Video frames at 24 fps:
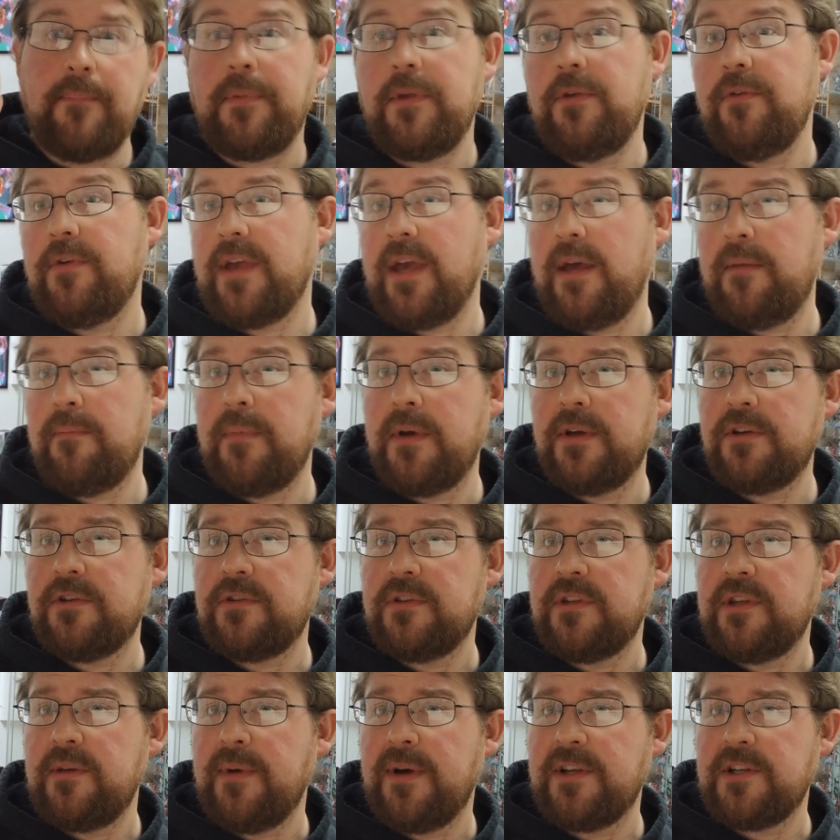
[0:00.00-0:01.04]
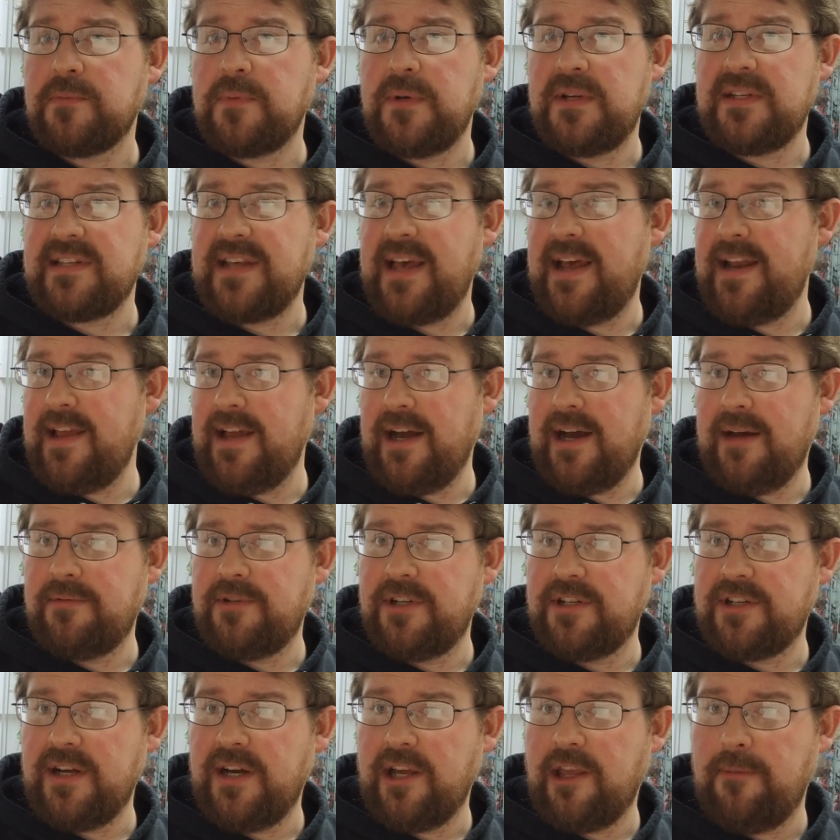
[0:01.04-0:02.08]
but you can measure the amount of space any
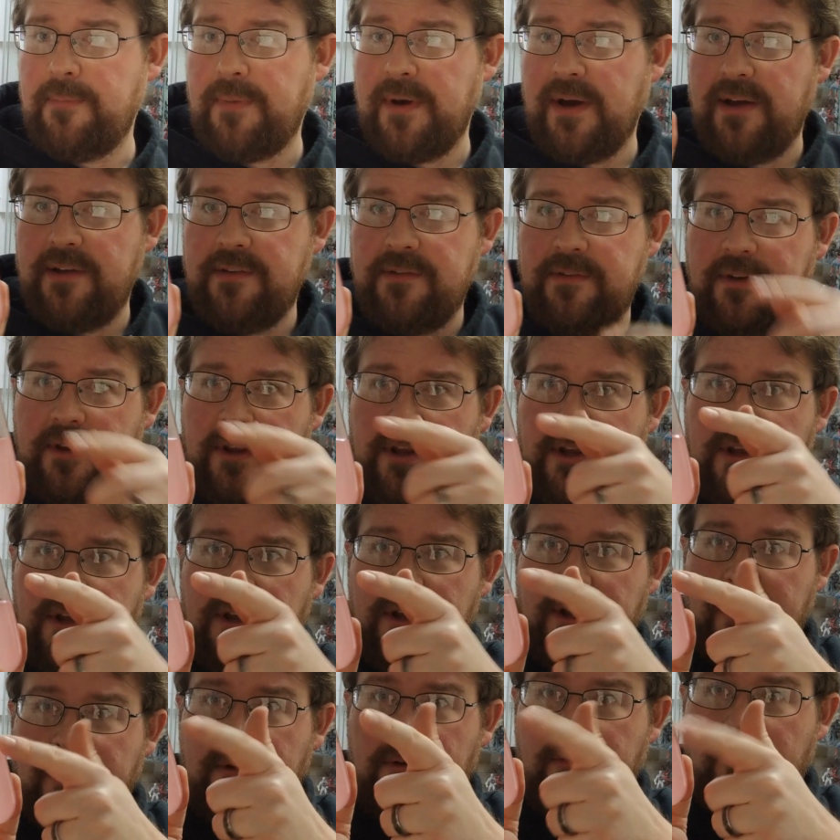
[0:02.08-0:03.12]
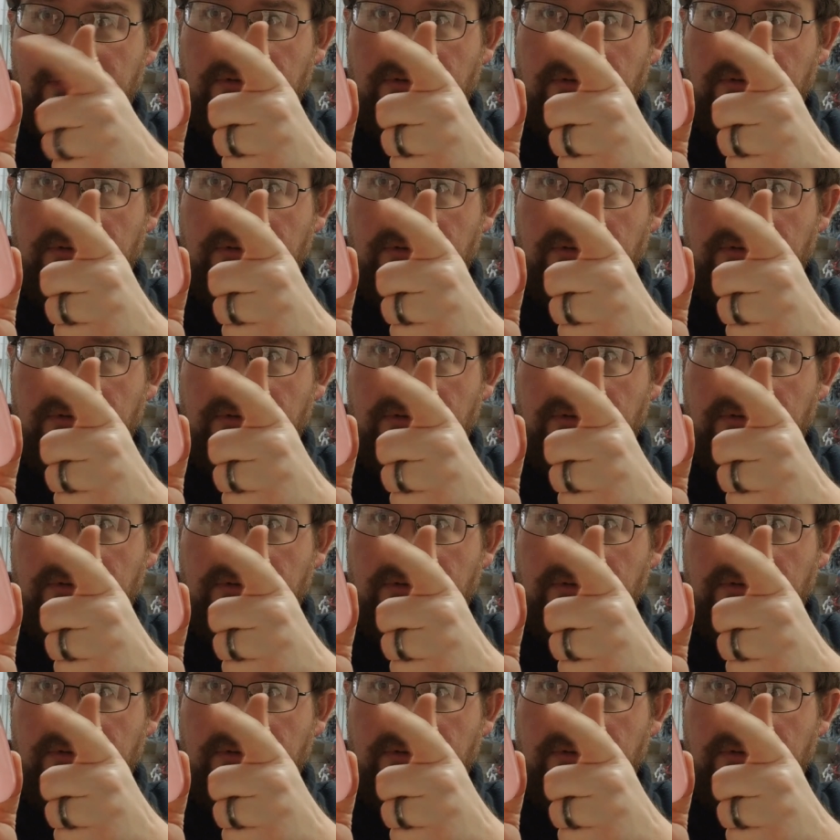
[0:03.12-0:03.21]
object occupies. We